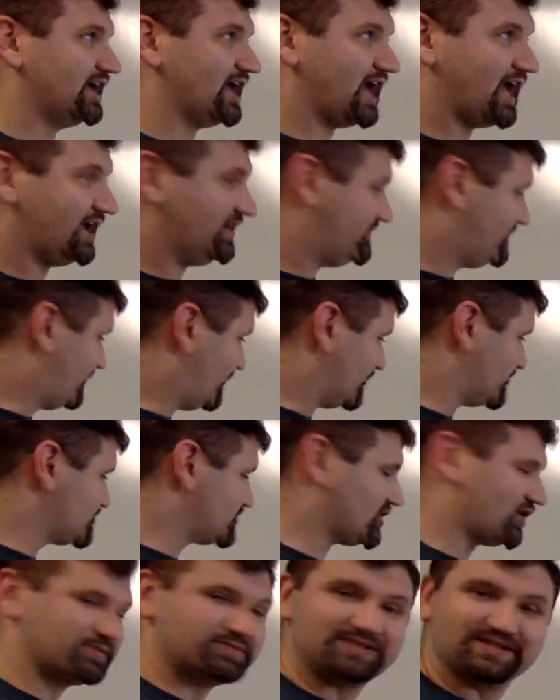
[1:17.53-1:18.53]
and 4
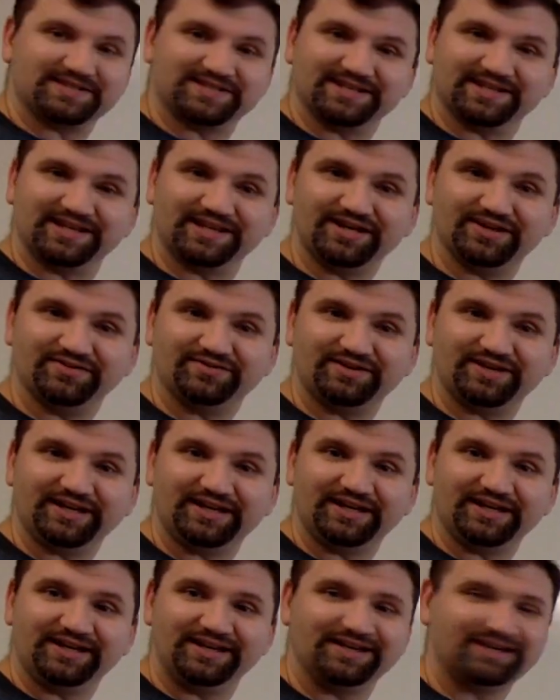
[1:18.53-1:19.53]
sharps is the key of
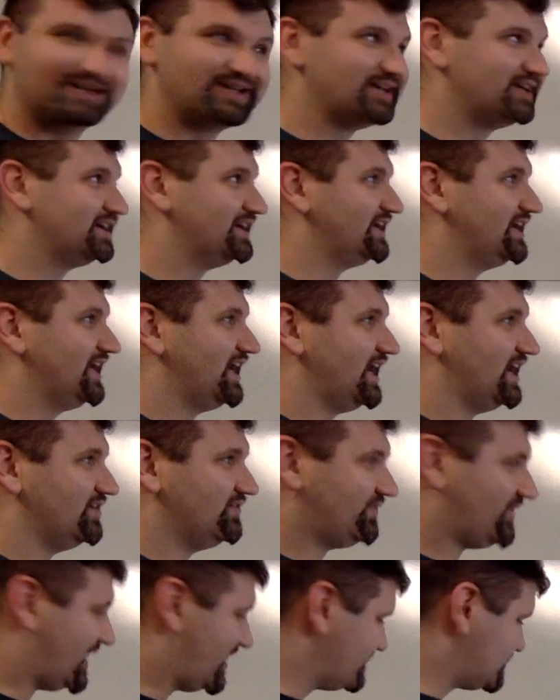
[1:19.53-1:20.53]
E, and
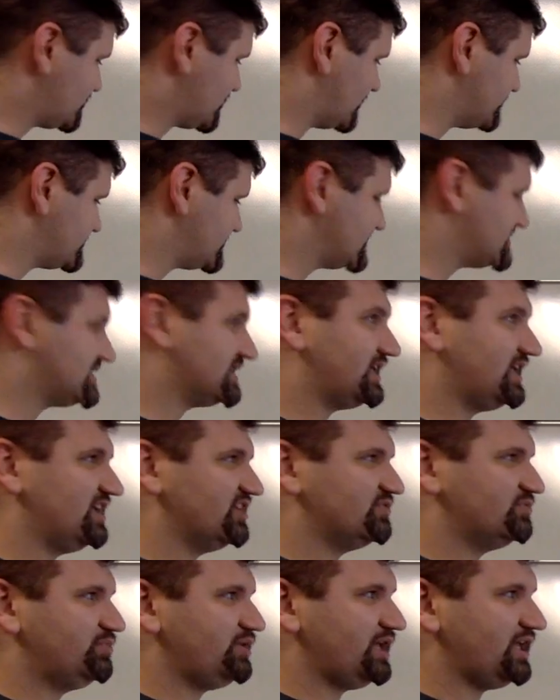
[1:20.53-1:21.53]
5 sharps is the key
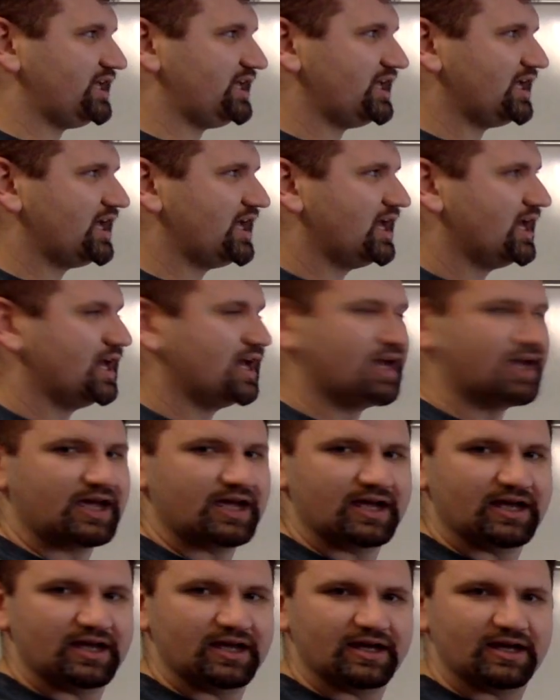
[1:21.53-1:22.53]
of B.
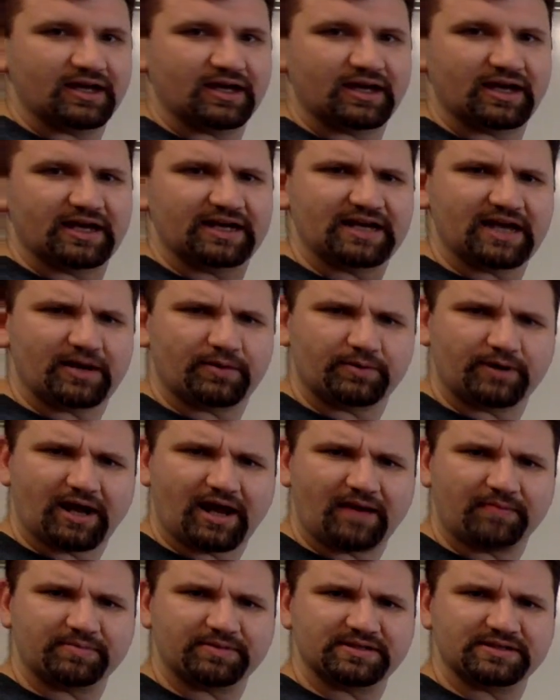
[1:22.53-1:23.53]
And now what
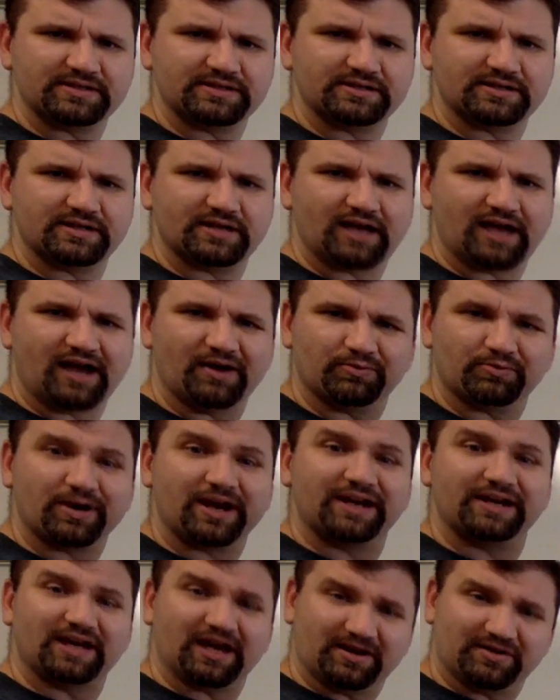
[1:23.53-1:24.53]
happened? I
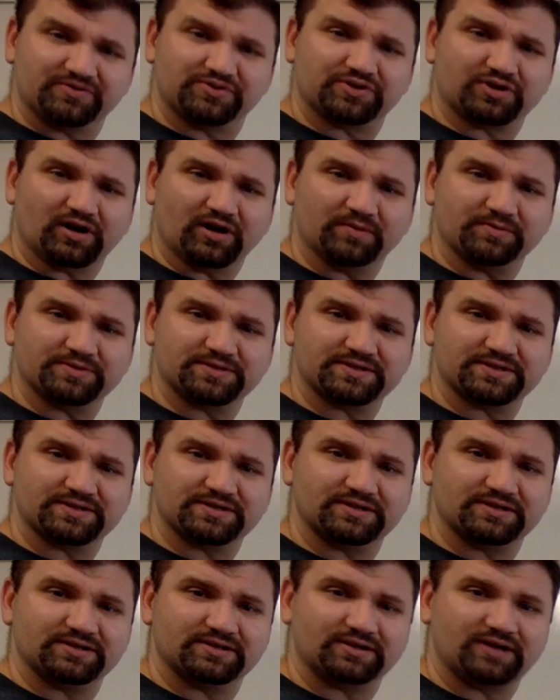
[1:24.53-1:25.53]
ran out of sharps.
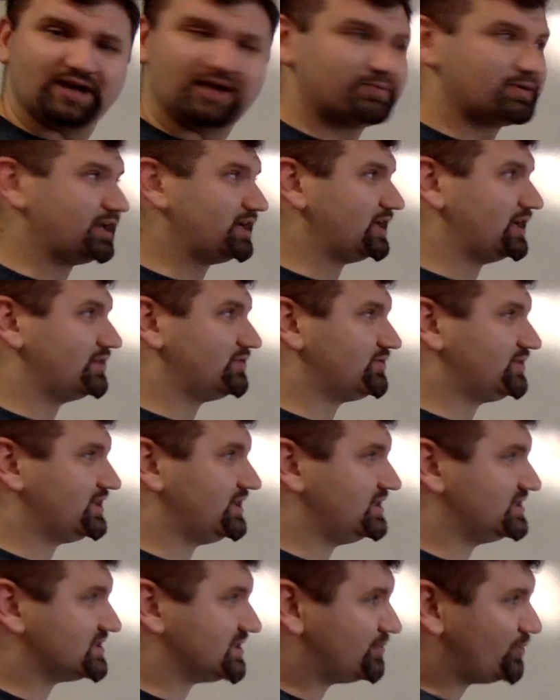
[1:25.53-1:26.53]
I ran out of
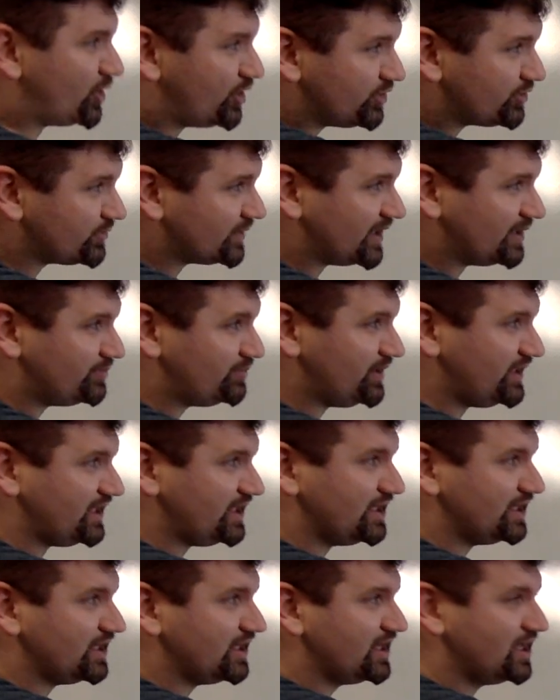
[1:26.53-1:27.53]
keys. I'm all the way at
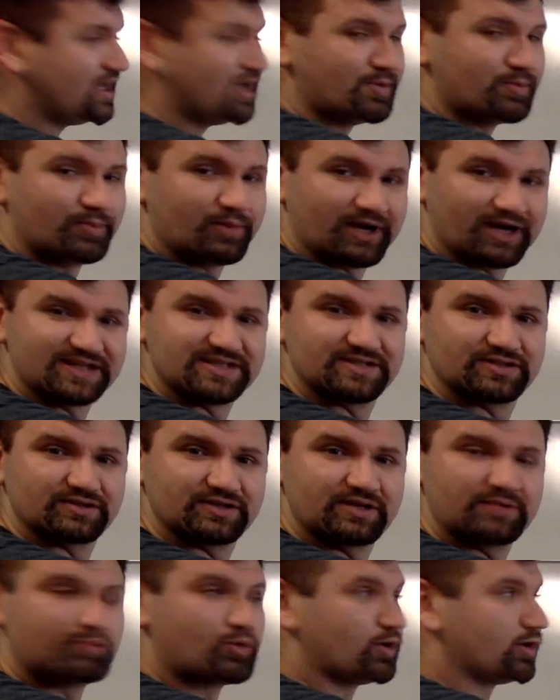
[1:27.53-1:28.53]
B, but I still
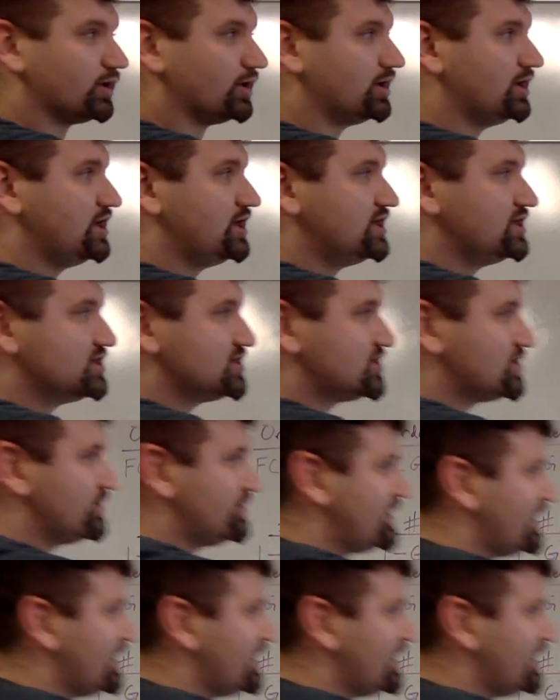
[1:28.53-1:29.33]
need more. So